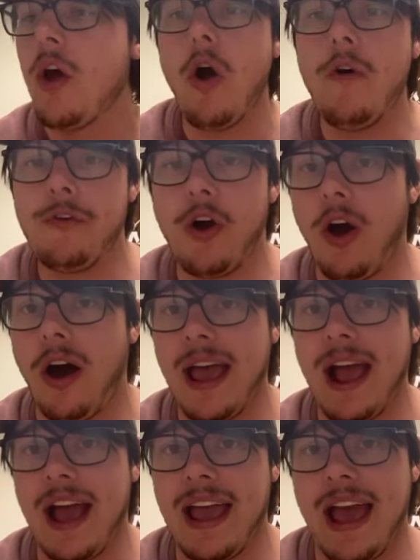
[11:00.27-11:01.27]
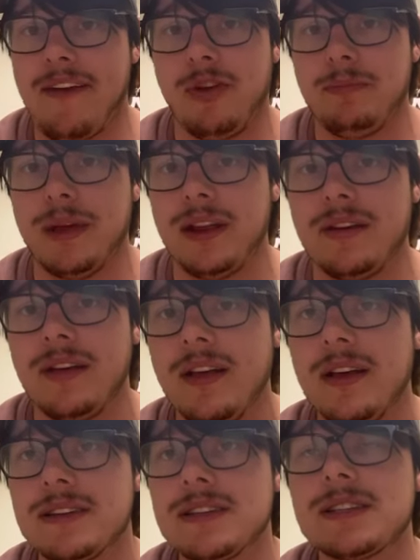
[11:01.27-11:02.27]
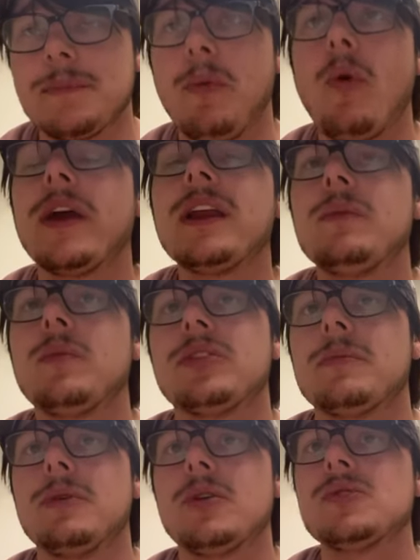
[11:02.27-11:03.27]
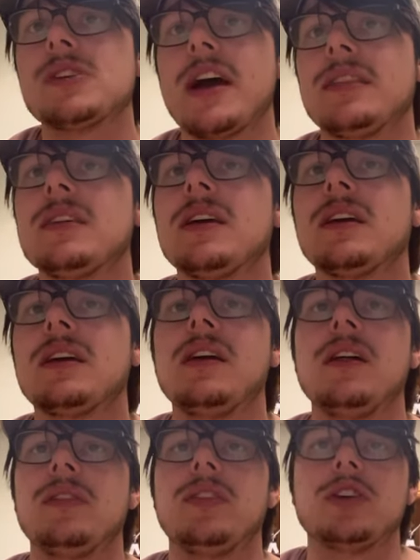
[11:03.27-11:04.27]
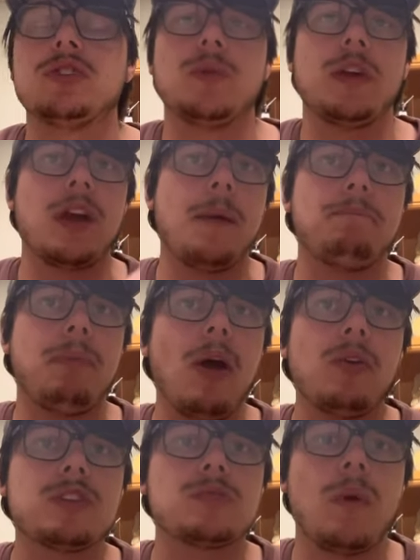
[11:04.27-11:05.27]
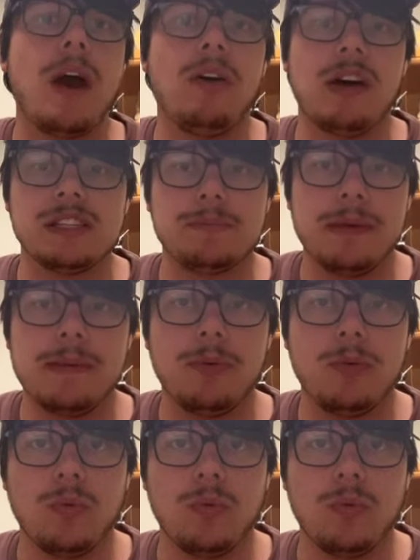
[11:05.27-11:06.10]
Overall, I, I haven't been disappointed with the Moose. I think they're doing about as well as people